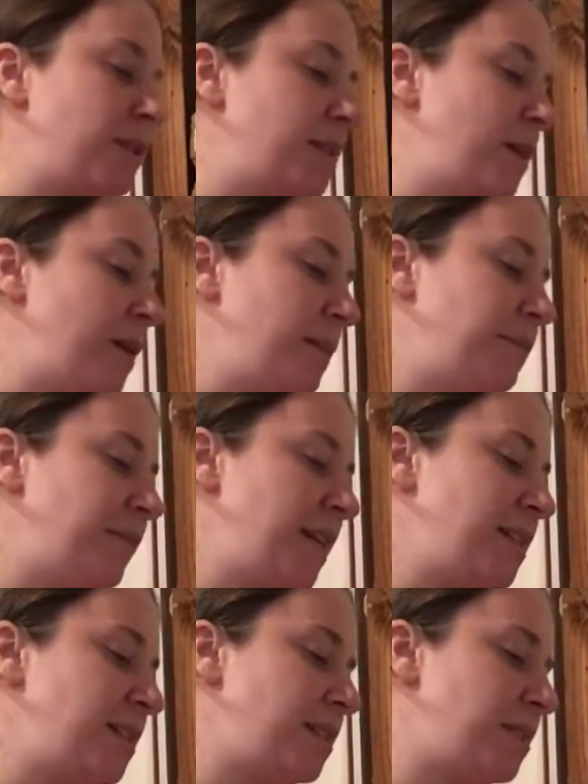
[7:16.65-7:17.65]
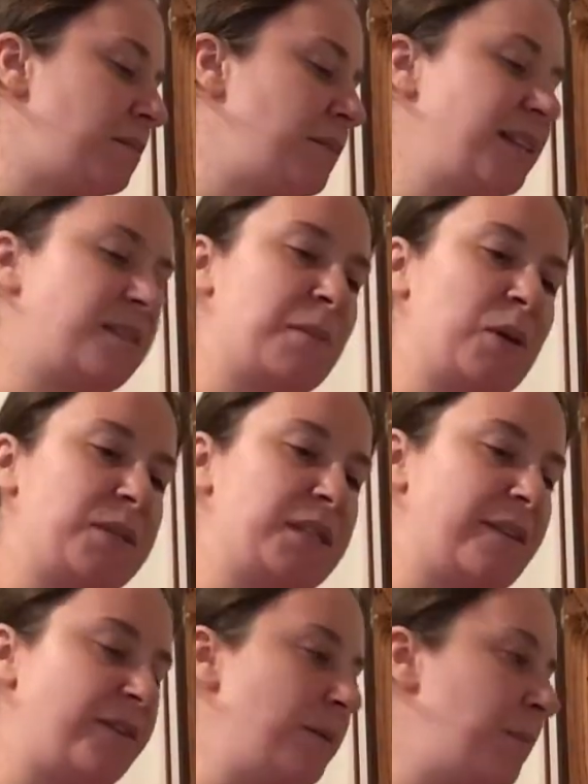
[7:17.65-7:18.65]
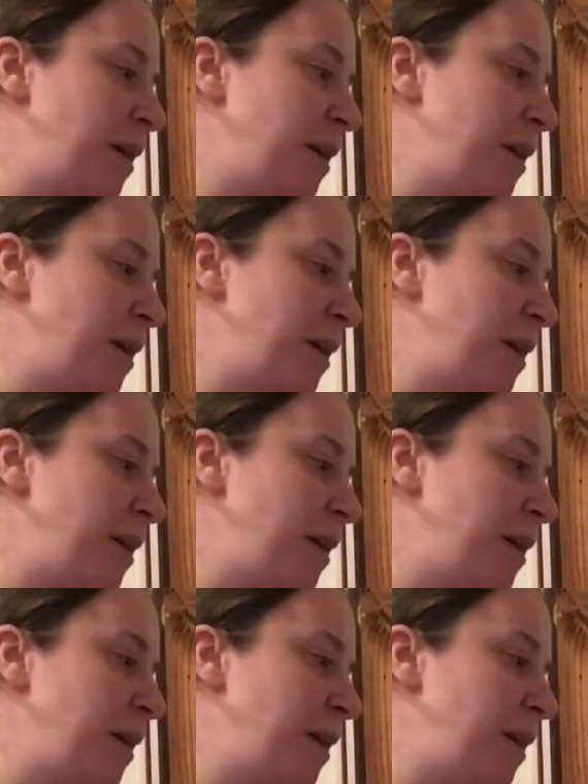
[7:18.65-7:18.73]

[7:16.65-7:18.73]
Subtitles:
so that's most of it,